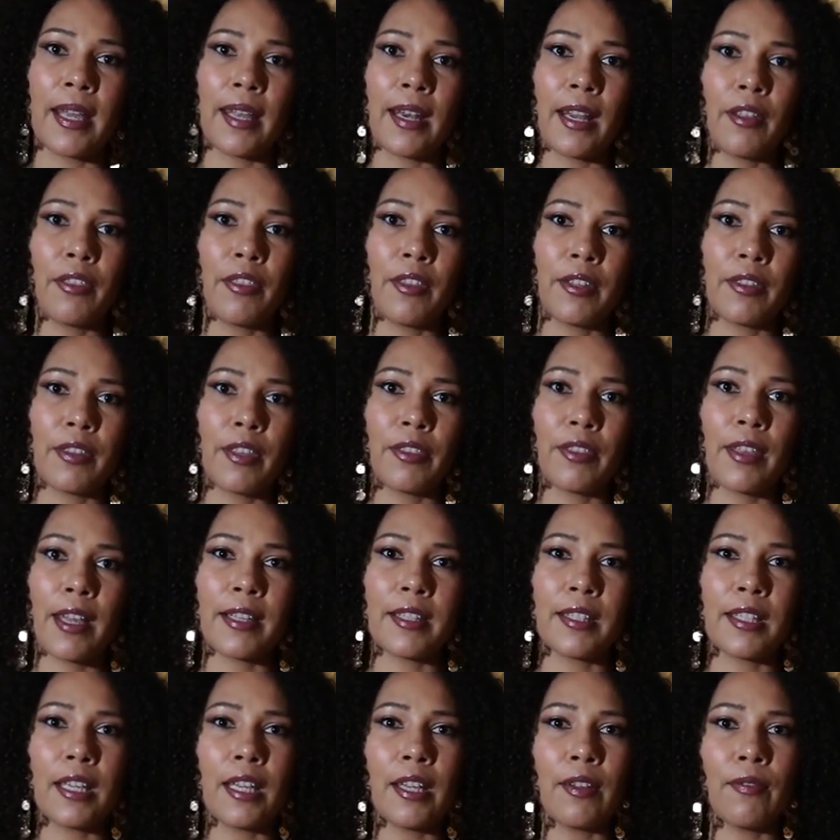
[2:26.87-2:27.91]
And I think that
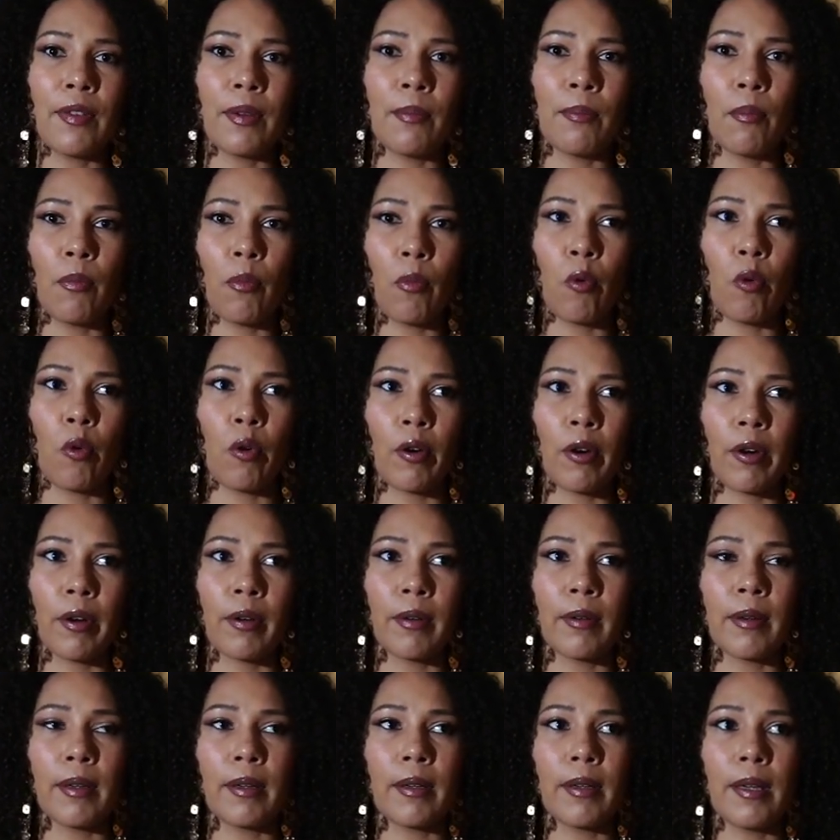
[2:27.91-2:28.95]
that's even
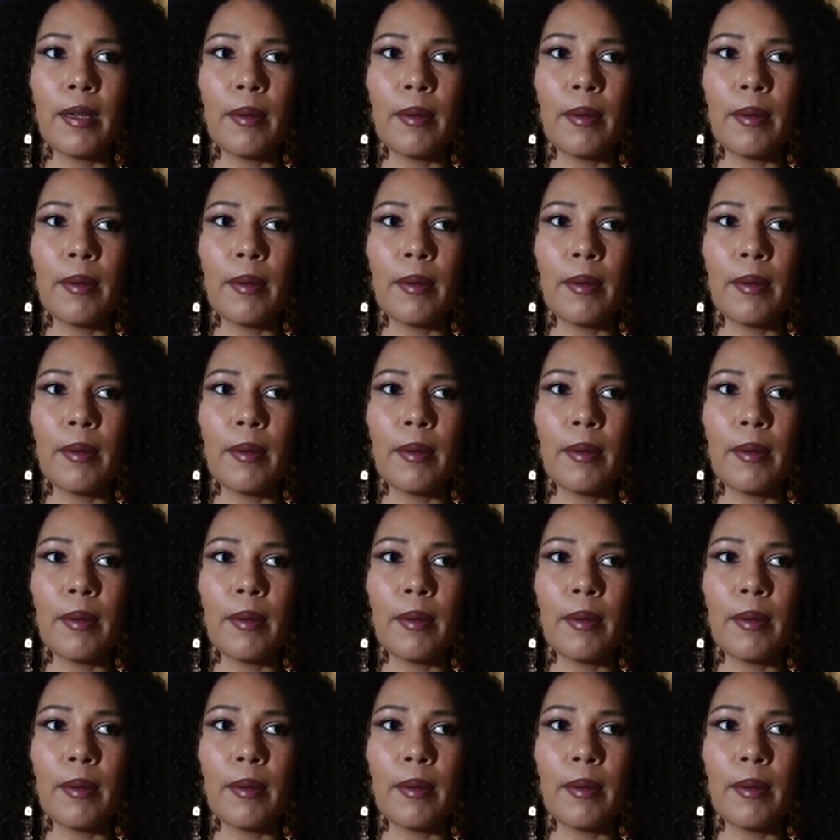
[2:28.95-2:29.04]
more